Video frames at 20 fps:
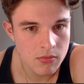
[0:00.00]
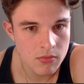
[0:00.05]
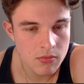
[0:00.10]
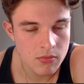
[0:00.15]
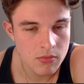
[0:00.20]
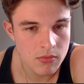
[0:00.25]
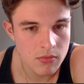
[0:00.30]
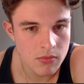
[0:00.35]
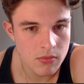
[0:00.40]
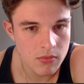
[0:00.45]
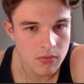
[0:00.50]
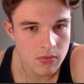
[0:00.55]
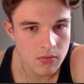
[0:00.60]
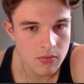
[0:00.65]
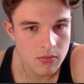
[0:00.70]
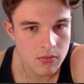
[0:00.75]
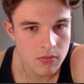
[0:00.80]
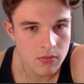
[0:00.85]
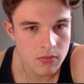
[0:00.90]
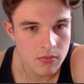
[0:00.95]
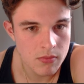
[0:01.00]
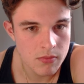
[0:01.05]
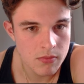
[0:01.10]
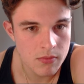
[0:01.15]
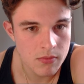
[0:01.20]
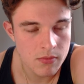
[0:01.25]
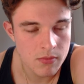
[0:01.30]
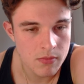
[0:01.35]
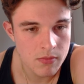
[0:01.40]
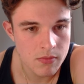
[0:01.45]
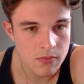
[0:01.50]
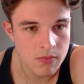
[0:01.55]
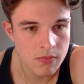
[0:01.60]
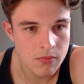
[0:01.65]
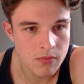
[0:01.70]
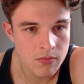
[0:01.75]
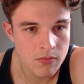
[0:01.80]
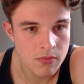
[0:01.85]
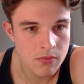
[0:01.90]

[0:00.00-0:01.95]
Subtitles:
Nobody speaks.